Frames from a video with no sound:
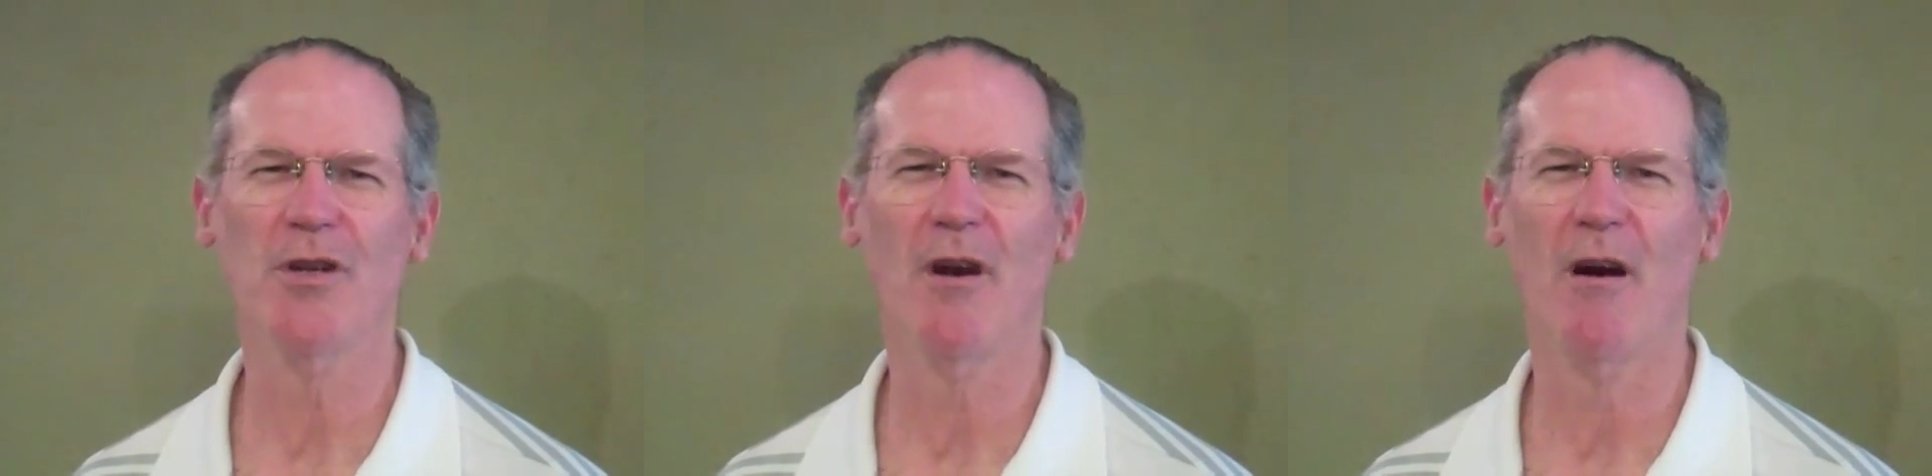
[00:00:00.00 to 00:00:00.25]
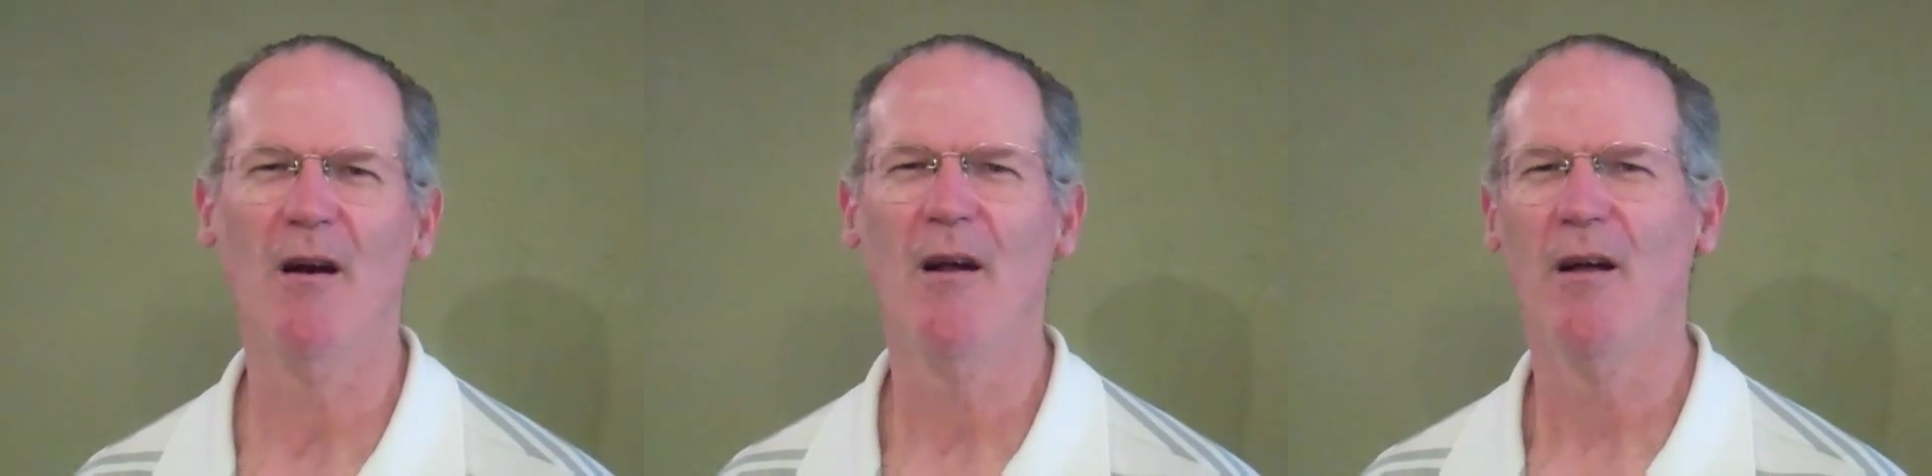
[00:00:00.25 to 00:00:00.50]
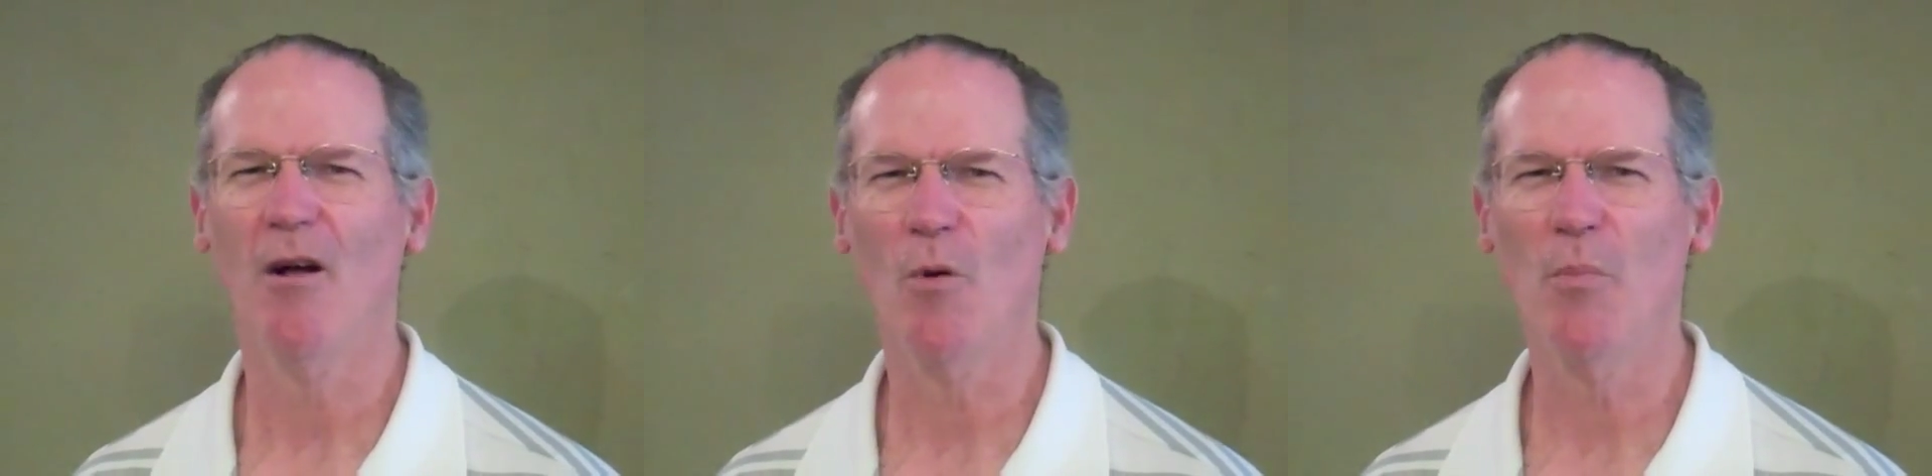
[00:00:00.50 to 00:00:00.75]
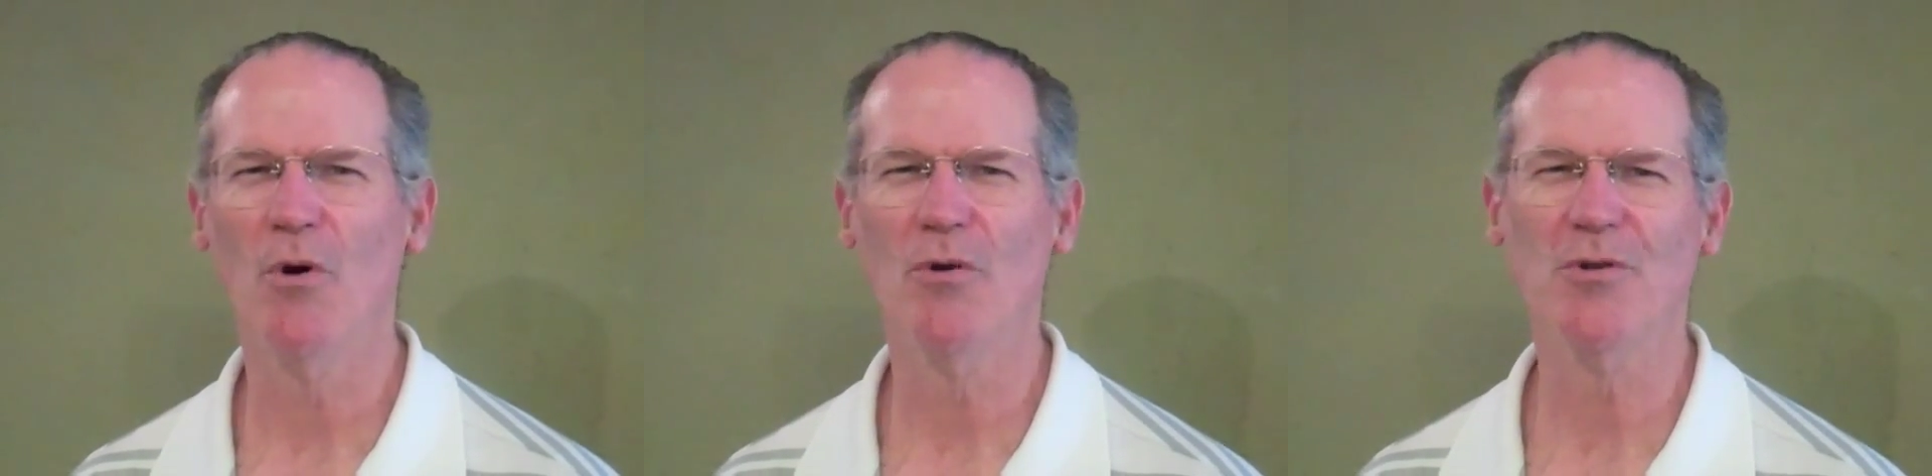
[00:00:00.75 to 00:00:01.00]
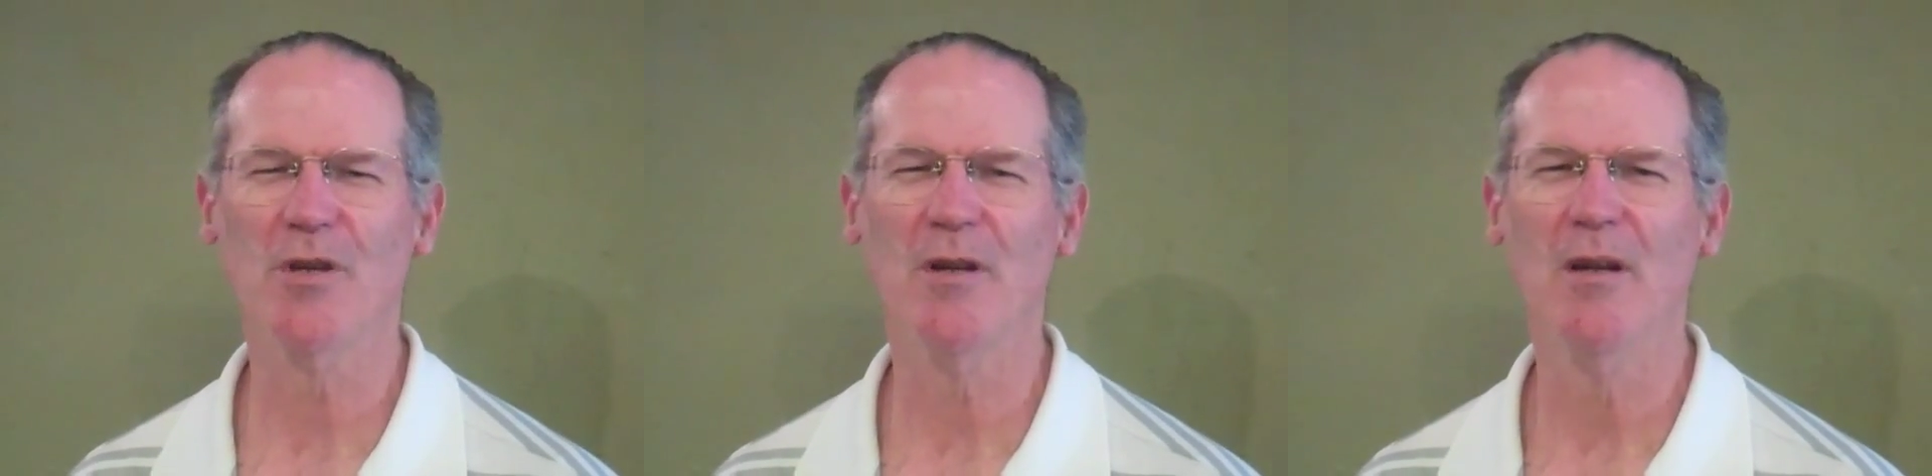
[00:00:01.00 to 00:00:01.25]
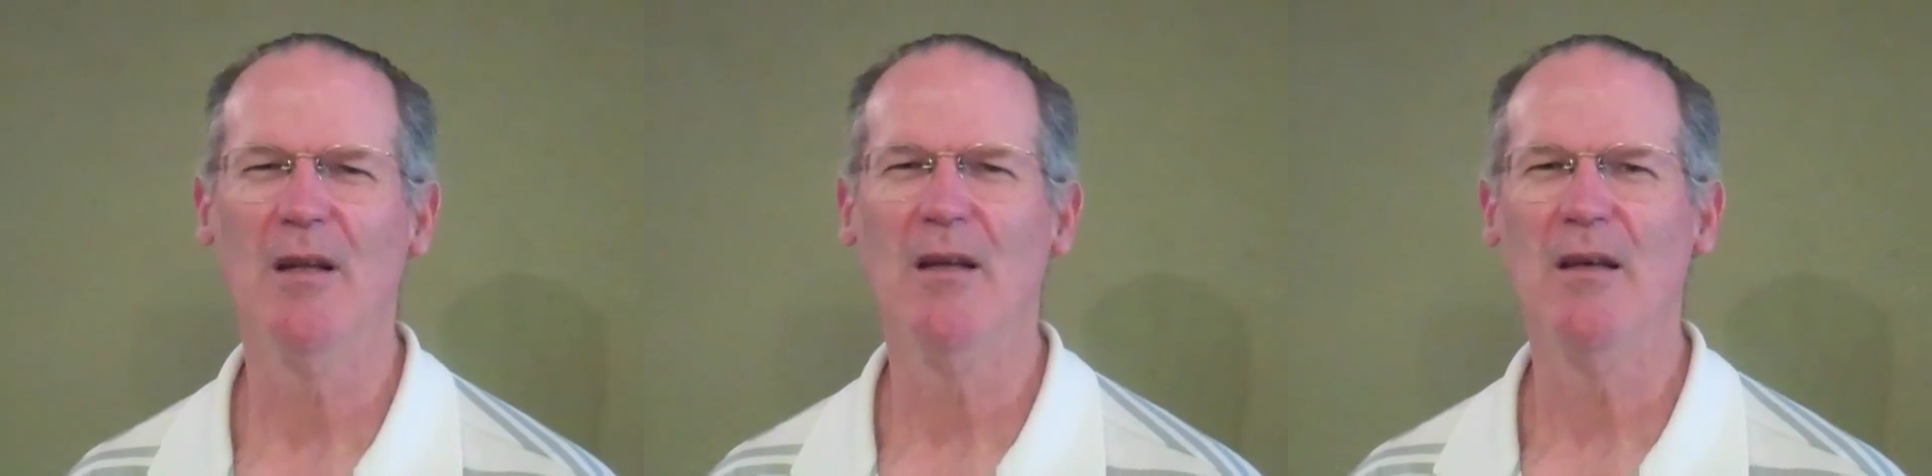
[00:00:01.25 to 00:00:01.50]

and our elbows and